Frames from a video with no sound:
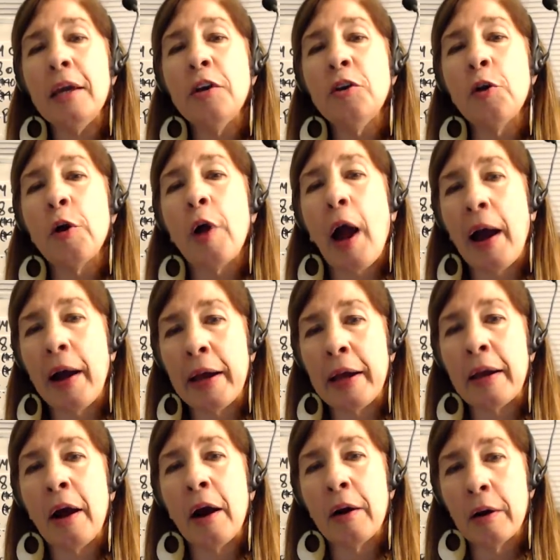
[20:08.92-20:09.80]
your high
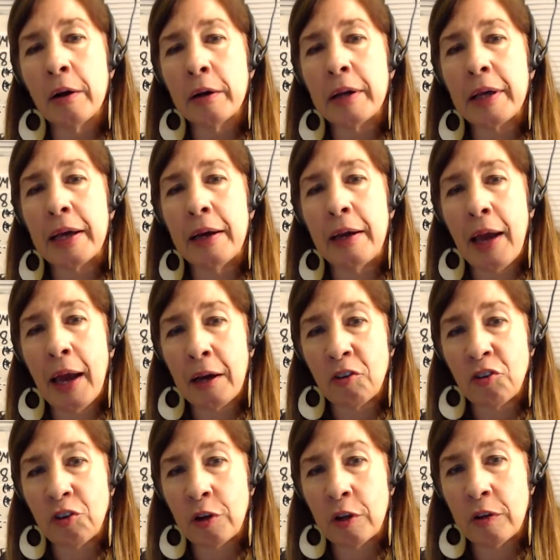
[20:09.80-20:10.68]
heart
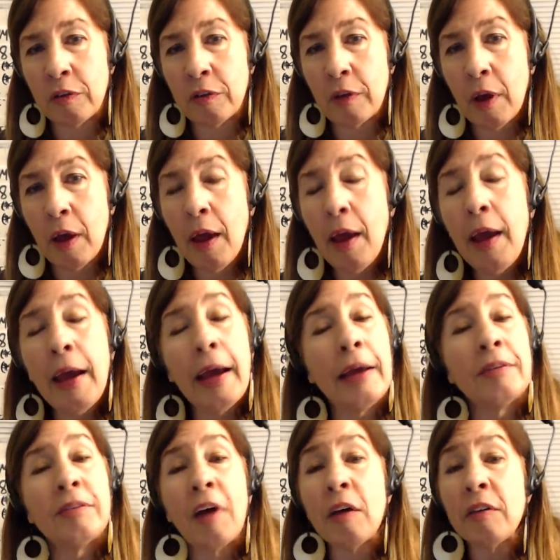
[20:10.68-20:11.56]
connections.
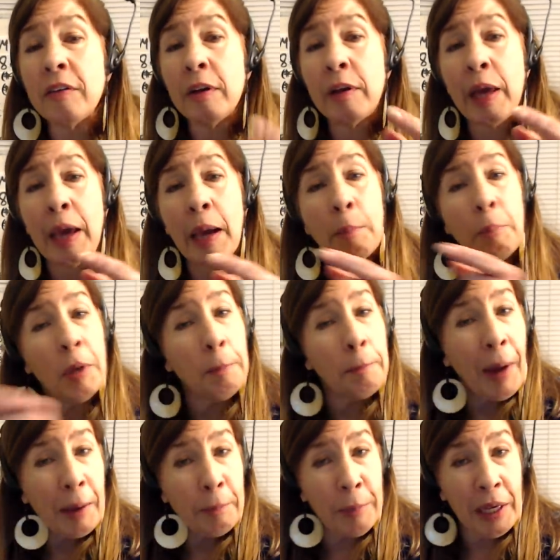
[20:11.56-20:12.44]
It doesn't happen
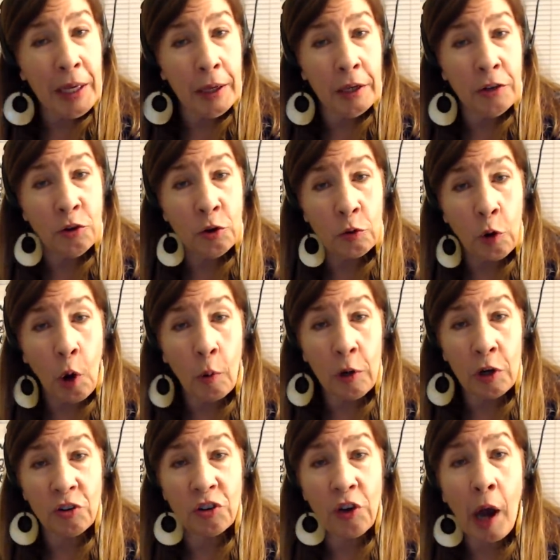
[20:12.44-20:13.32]
by being in your
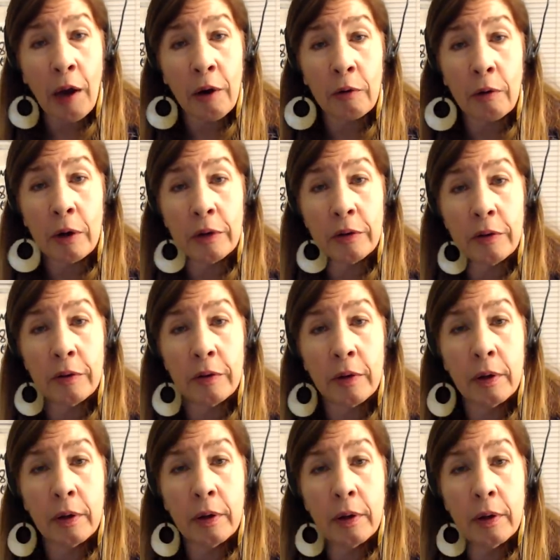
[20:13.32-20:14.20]
lower chakras.
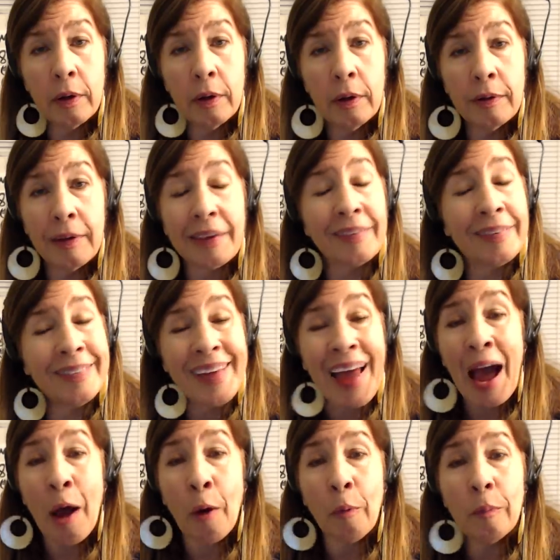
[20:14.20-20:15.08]
That's
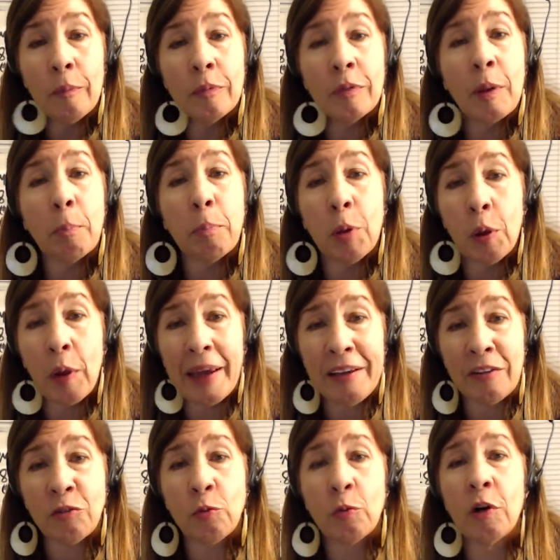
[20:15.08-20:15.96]
not the
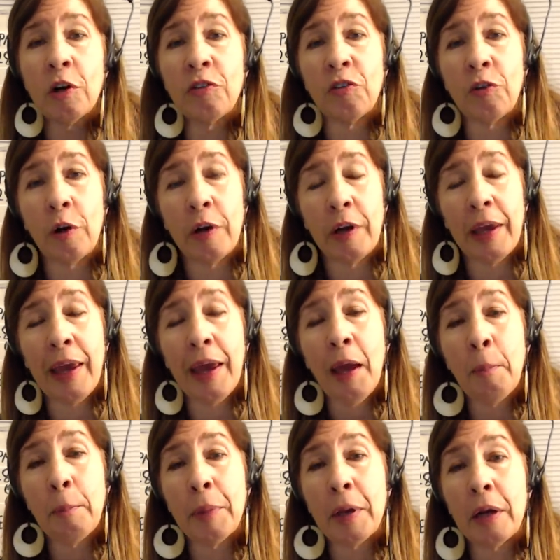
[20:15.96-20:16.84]
place where it's going to
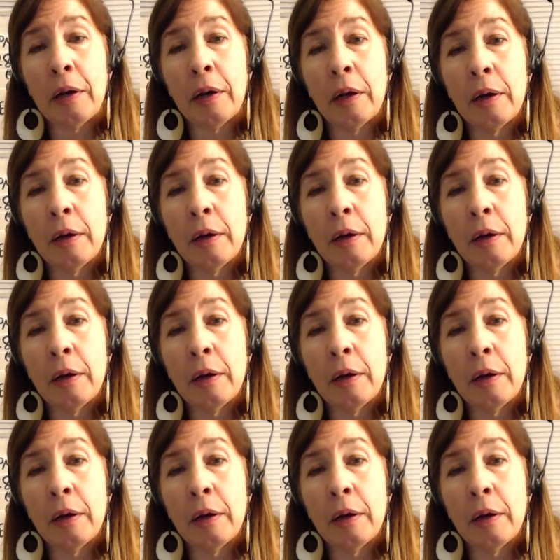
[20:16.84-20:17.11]
happen.